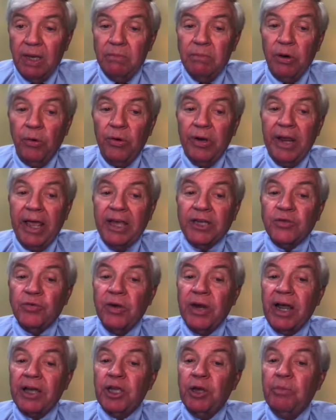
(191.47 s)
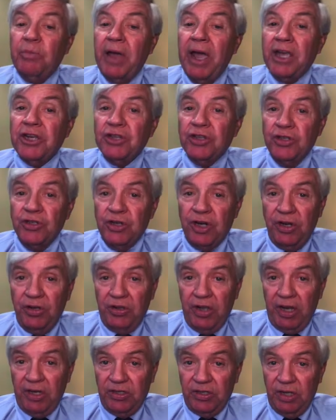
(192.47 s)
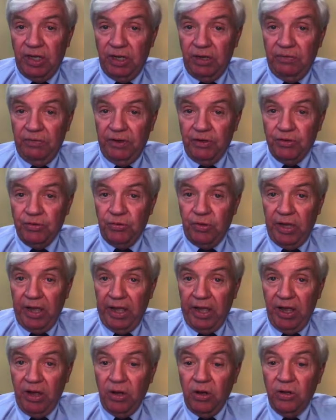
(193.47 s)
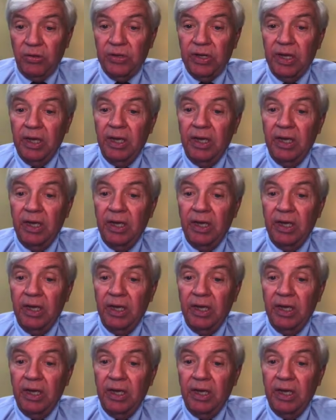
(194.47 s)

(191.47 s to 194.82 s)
but when asked what occupation she thinks the individual held,